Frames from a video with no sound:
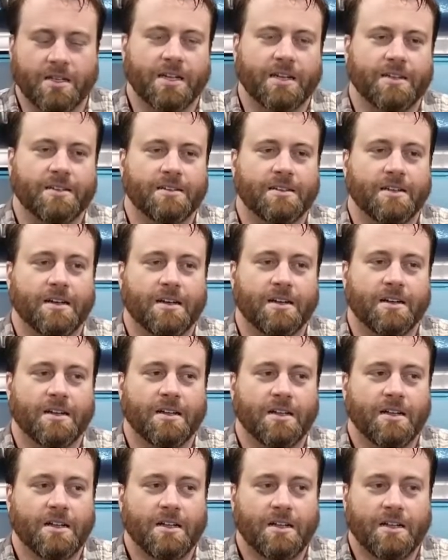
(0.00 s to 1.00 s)
And
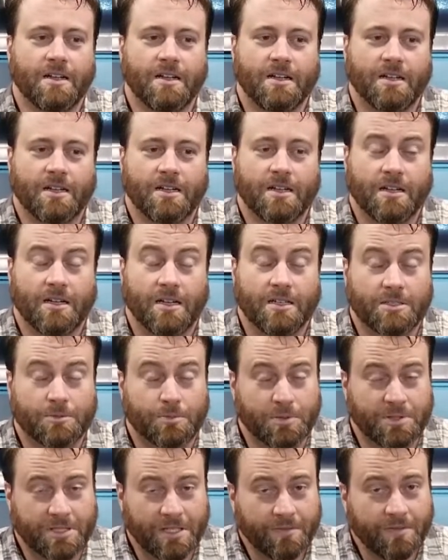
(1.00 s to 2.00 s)
uh, uh,
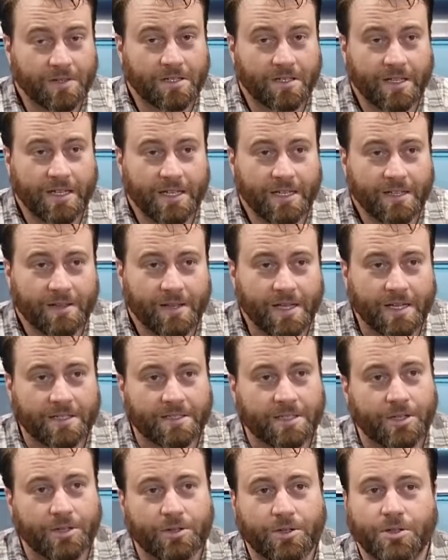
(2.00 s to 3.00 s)
specifically,
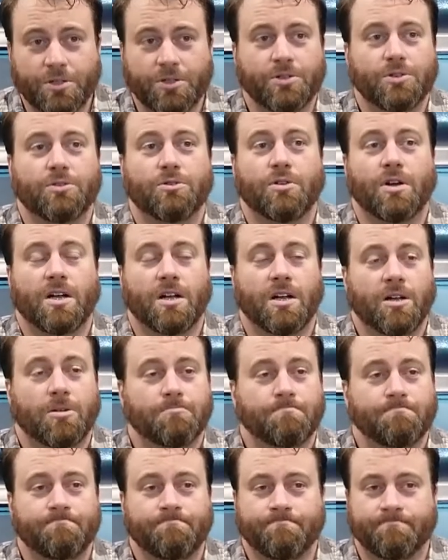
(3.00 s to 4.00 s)
thank you to,
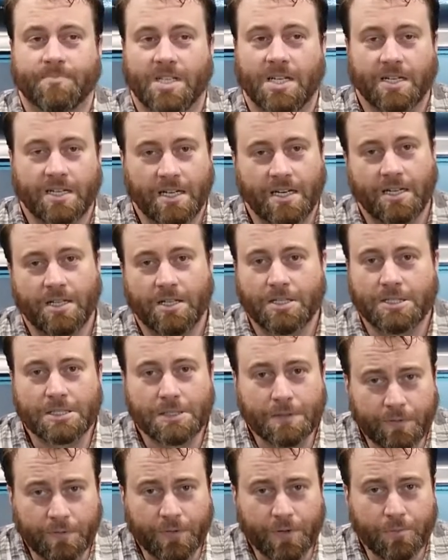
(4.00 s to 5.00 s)
um, I got a
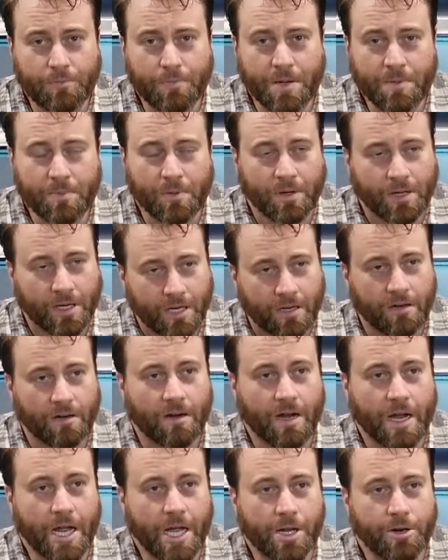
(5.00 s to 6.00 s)
list of a few people
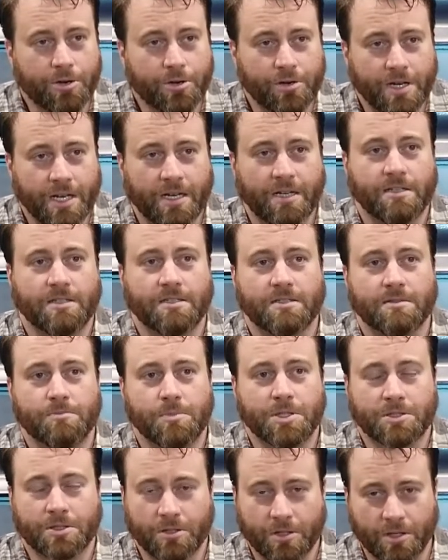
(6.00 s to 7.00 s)
here. Andrew Dennis,
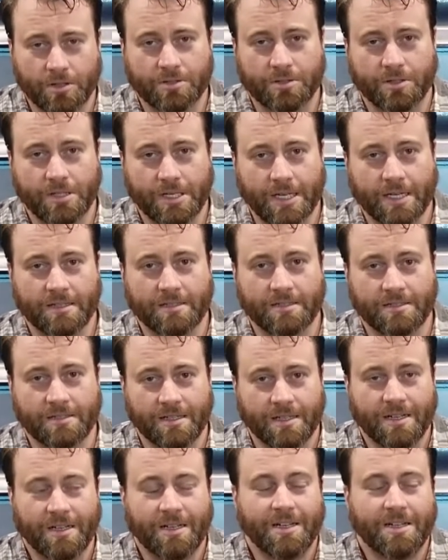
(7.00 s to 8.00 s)
Mr. Dozer Dennis.
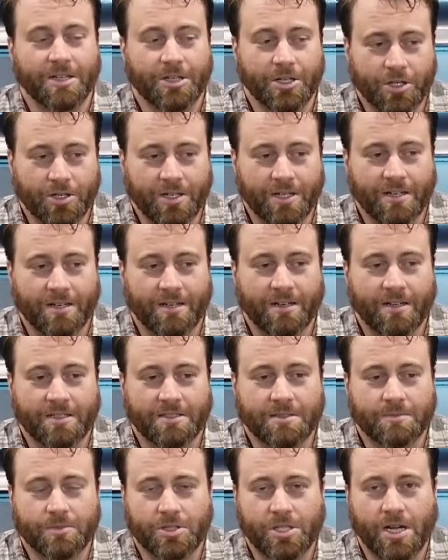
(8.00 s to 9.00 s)
You did an
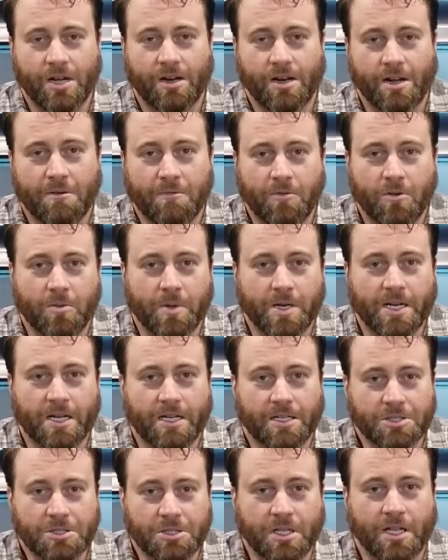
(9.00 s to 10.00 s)
awesome shout out for me
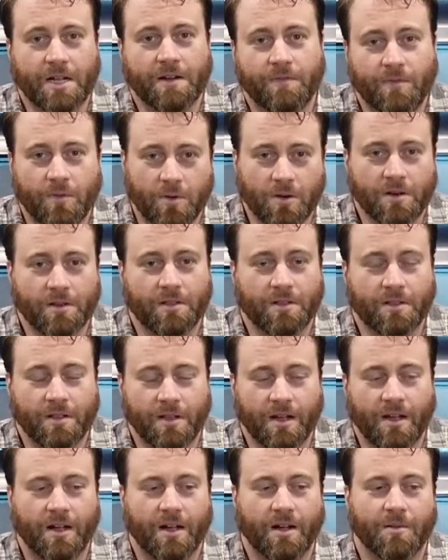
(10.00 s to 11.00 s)
on July 4th.
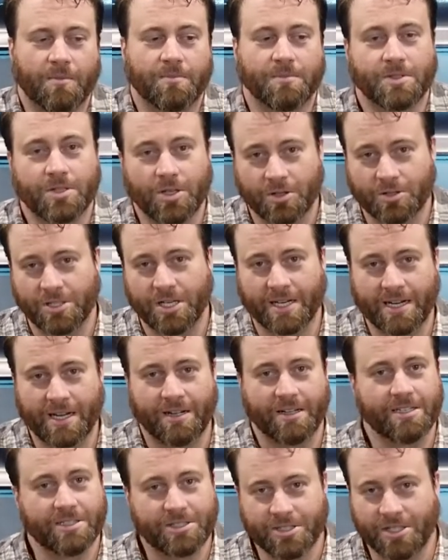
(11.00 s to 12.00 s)
Um, go check
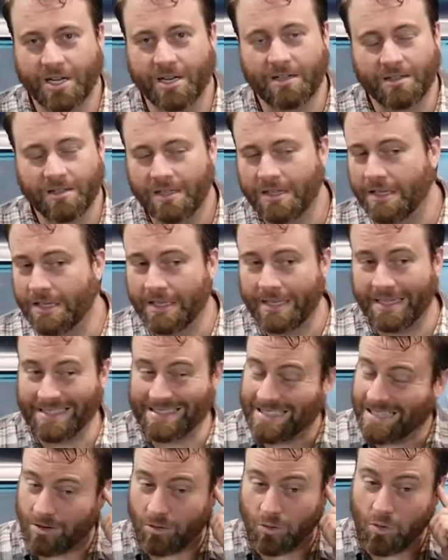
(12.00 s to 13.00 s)
out his channel.
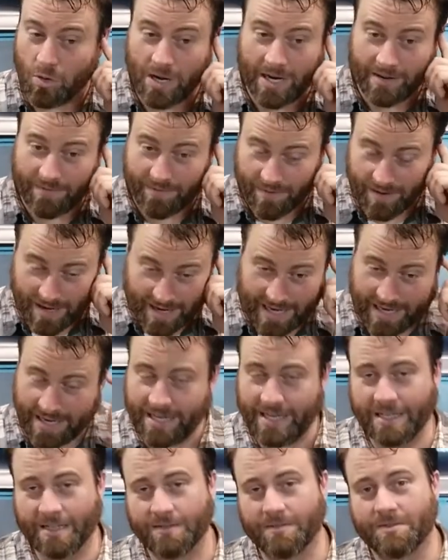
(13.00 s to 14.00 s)
He's got a wide
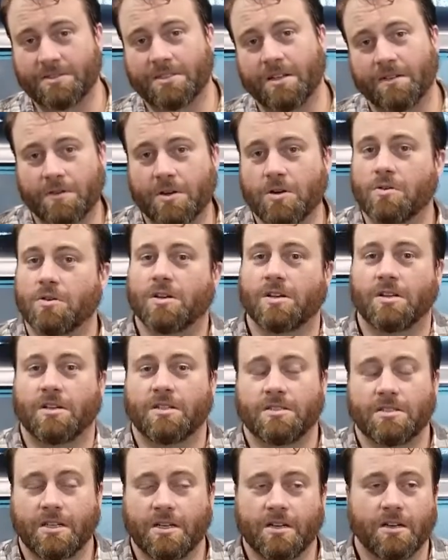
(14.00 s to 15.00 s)
variety of stuff going
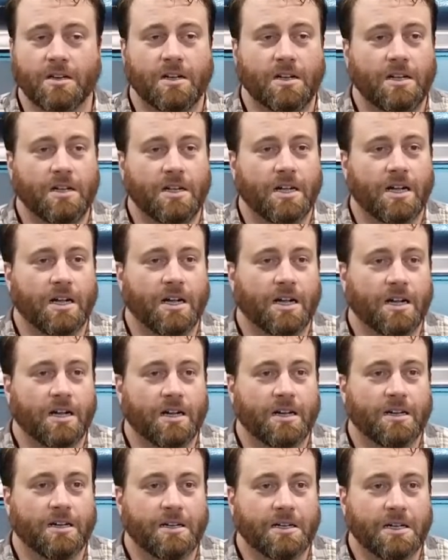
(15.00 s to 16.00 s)
on there.
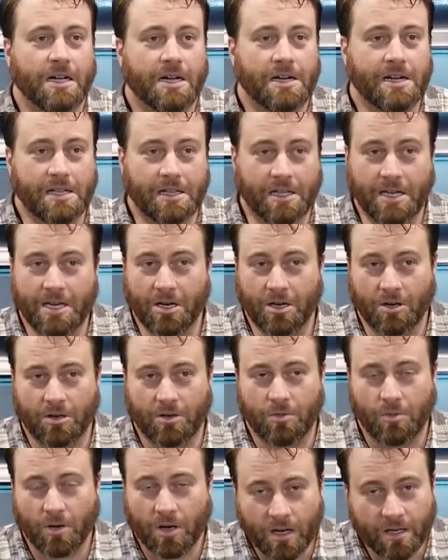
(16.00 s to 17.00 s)
Uh, Elite
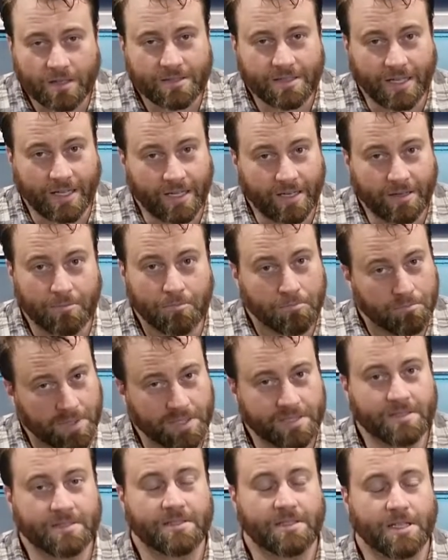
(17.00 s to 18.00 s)
Earthworks and
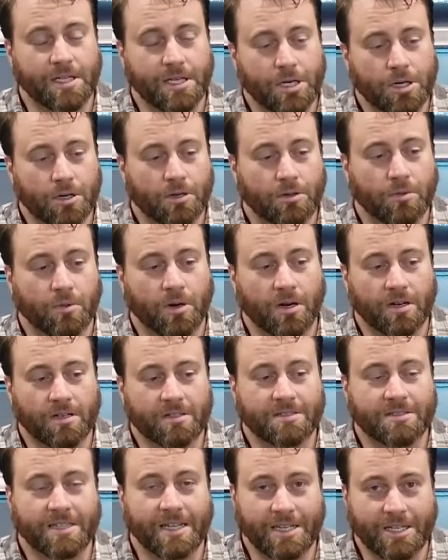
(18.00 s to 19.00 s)
Mrs. Elite
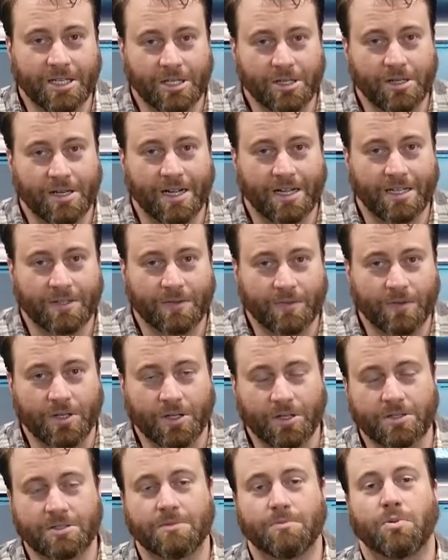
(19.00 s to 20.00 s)
Earthworks, thank you guys for
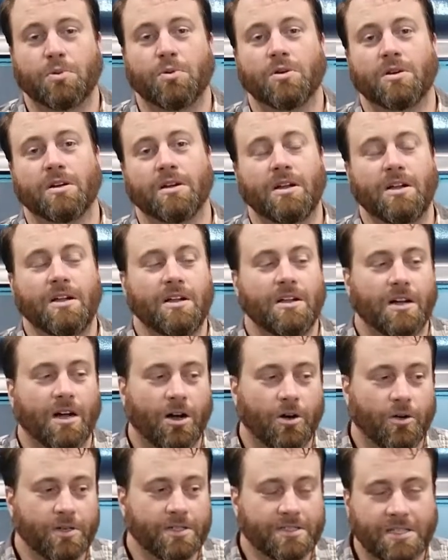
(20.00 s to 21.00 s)
your support
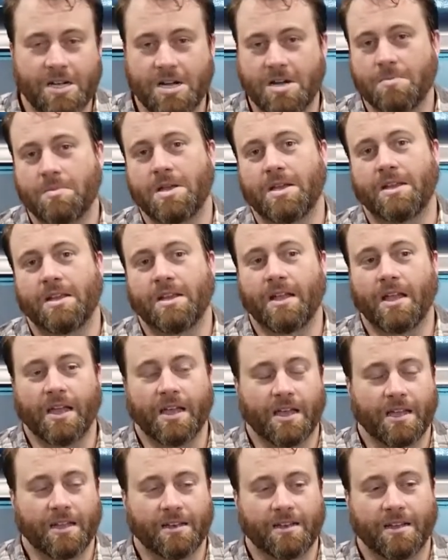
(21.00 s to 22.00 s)
always commenting,
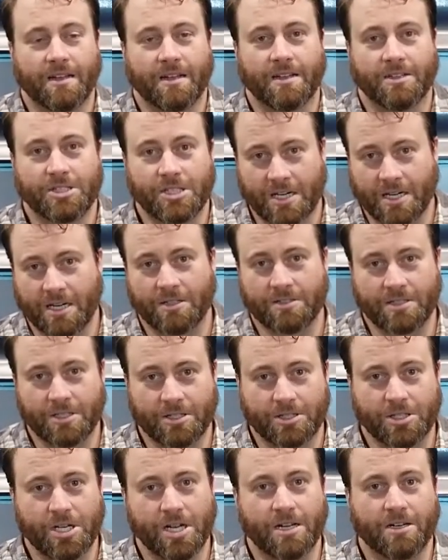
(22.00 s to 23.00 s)
and uh, check out
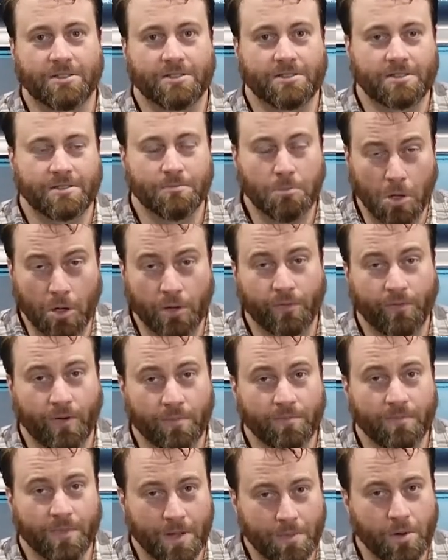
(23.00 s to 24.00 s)
their channels, both
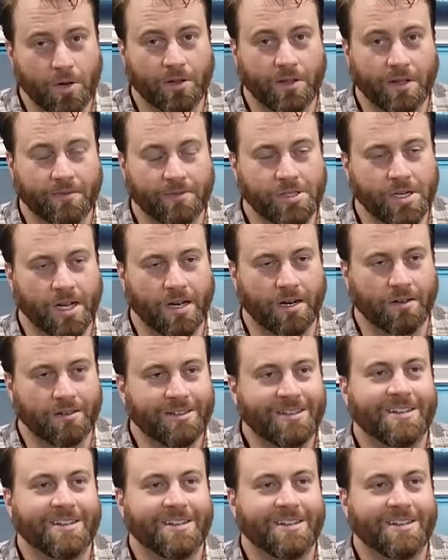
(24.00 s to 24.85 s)
of them. They both have a channel.